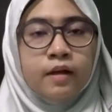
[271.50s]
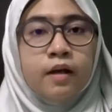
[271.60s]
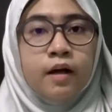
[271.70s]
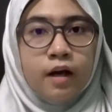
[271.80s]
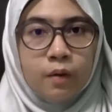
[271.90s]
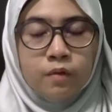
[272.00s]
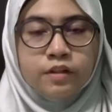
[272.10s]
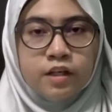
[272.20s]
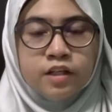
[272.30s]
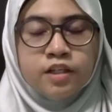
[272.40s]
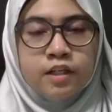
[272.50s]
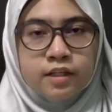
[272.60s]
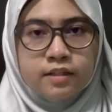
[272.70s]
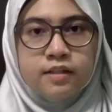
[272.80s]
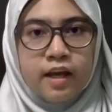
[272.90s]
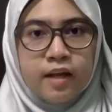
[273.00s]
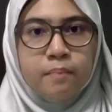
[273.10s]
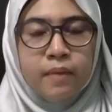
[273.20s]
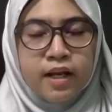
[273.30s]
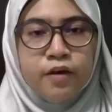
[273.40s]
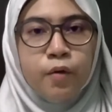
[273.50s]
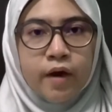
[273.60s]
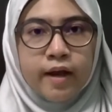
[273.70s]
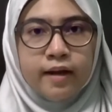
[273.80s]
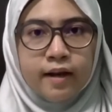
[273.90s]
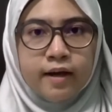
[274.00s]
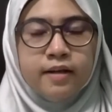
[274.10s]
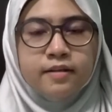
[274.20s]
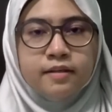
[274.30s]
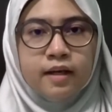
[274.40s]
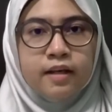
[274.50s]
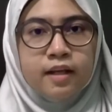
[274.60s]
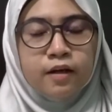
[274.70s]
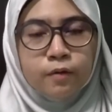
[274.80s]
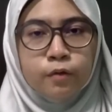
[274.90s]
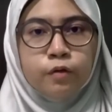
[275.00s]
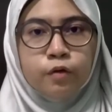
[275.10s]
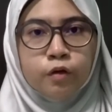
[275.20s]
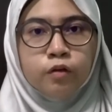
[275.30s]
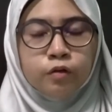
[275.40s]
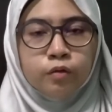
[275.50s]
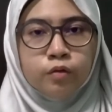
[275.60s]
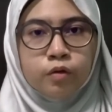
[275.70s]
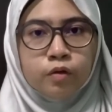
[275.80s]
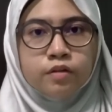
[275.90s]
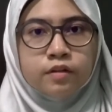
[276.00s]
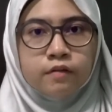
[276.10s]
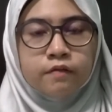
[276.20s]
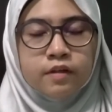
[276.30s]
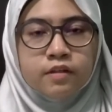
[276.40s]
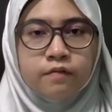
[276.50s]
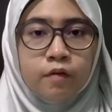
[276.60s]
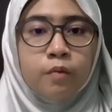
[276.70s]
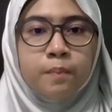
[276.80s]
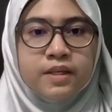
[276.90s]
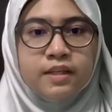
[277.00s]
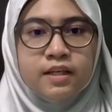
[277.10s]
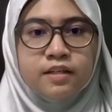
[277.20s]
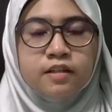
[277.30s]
Our suggestion is that Malindo Airlines can include door-to-door service for passengers